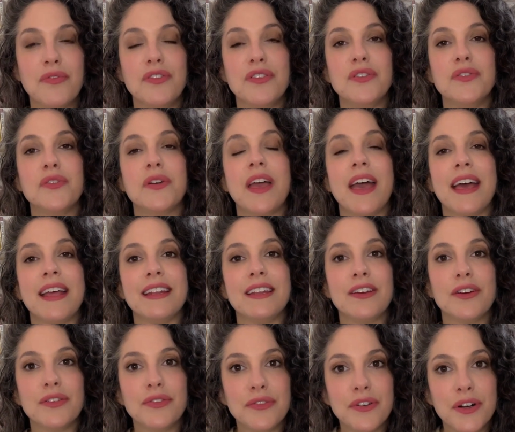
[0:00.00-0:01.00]
you can
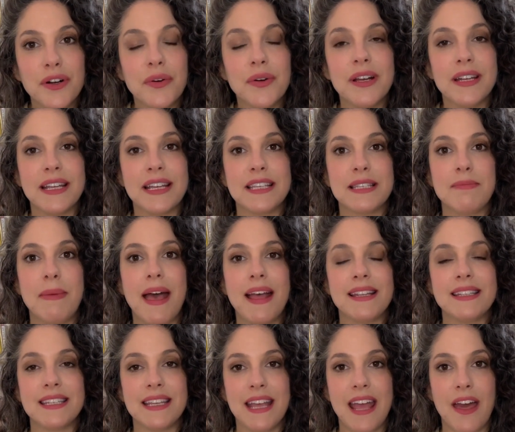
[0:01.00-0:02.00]
grow and
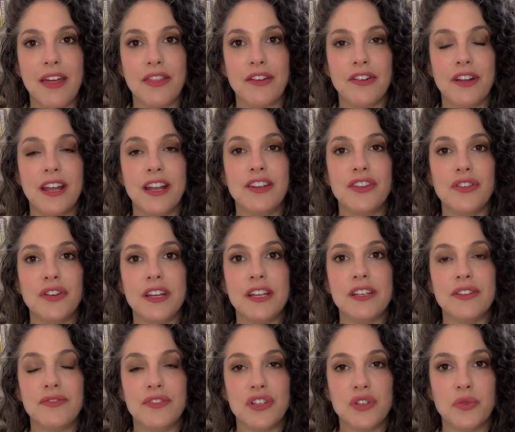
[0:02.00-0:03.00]
expand together in your
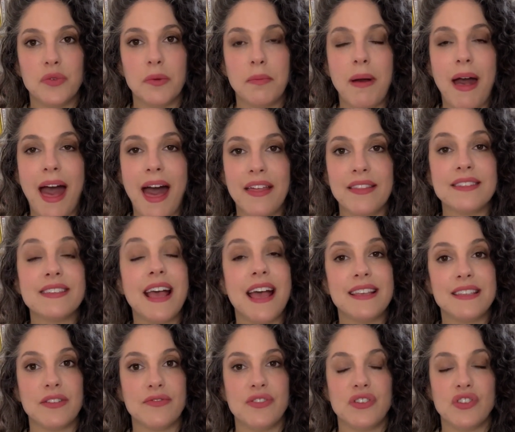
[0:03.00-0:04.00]
individual paths
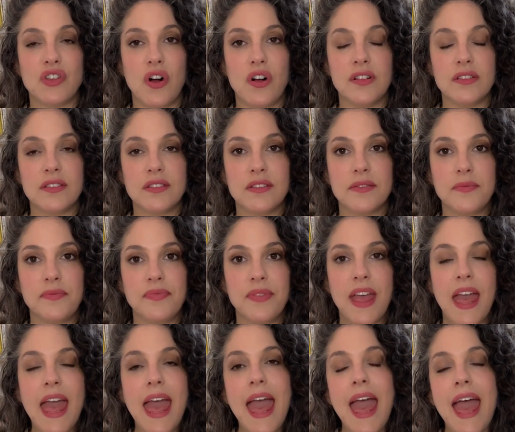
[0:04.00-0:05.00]
as a result.
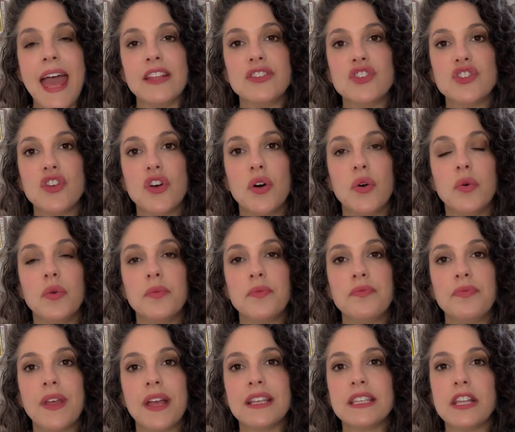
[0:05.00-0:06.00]
And so
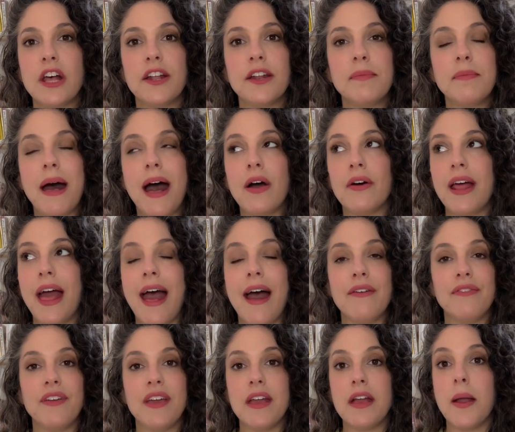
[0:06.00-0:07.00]
it's not about
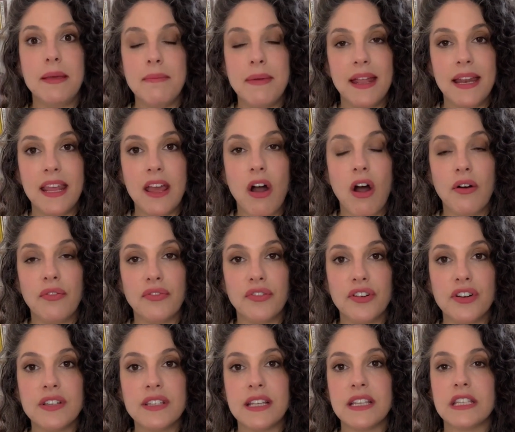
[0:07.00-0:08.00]
having many
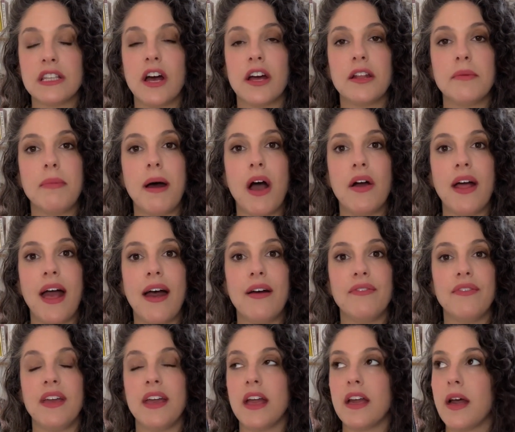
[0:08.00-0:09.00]
offers. It's not about
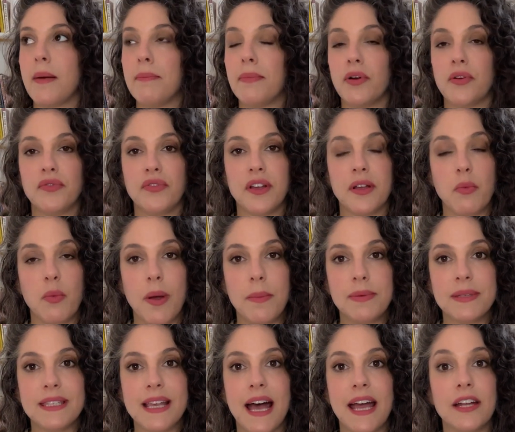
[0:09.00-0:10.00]
having a perfect
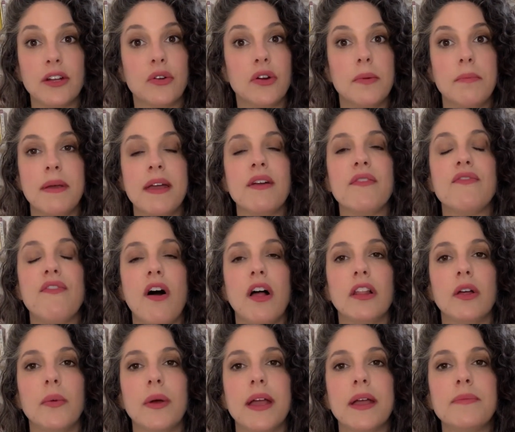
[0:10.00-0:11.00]
website or a big
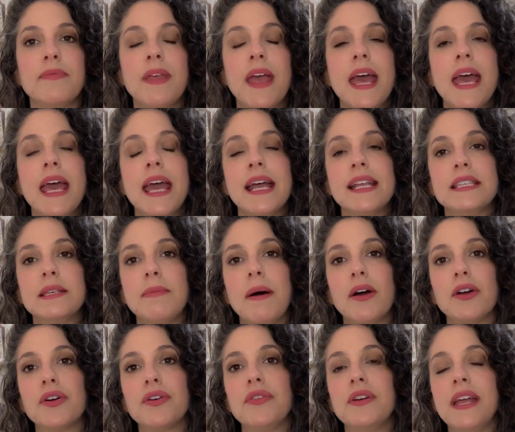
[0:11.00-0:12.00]
following. It's
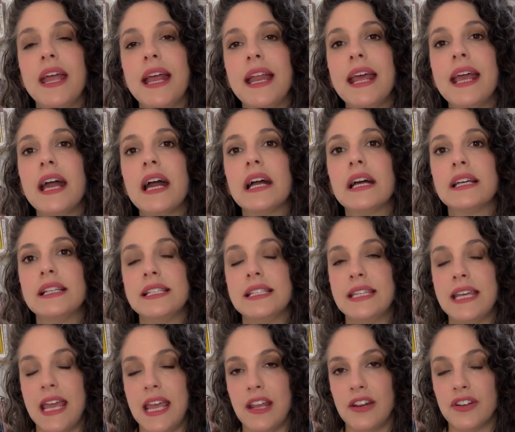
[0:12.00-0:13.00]
about creating a
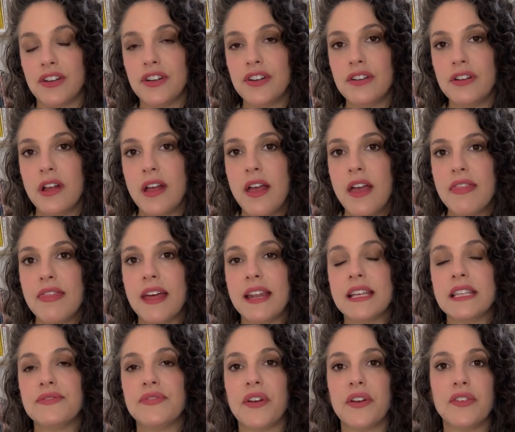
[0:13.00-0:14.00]
container that
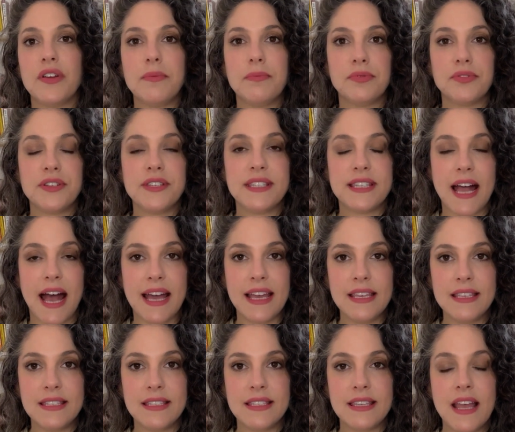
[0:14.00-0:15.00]
is very
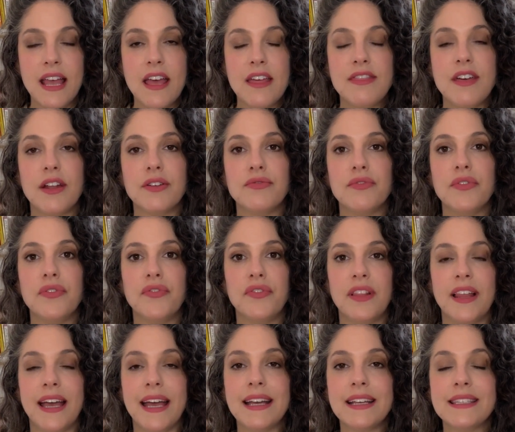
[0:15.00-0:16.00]
precise, that
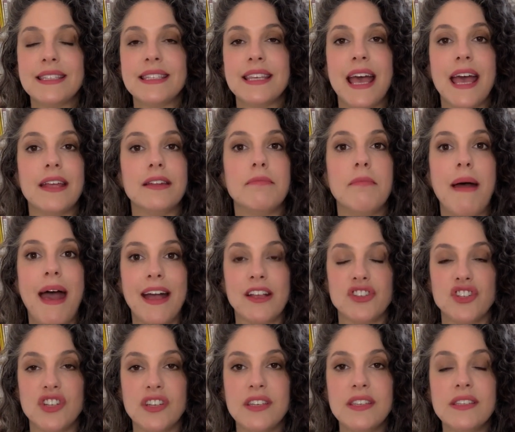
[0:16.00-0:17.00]
reflects and
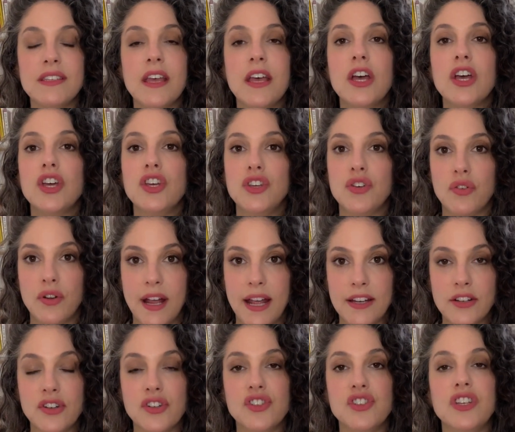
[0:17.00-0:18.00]
matches your
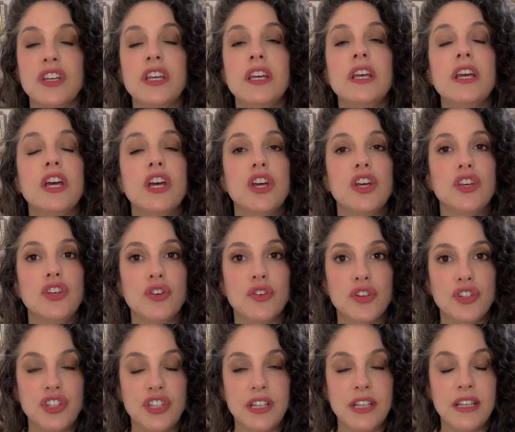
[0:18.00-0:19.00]
energy, your
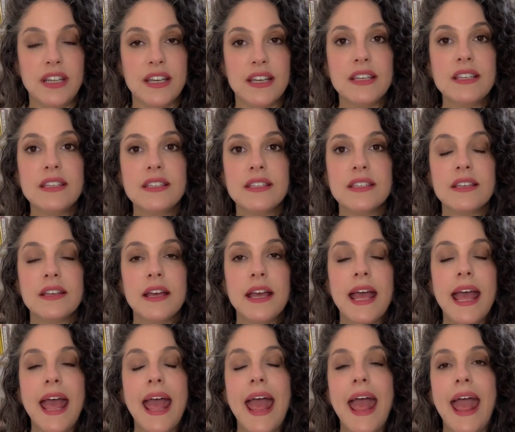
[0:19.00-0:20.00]
genius,
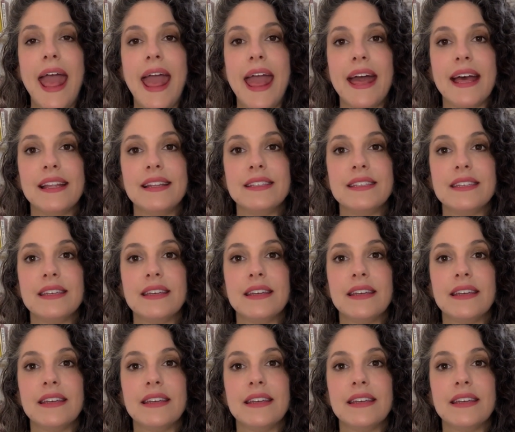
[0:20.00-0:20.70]
and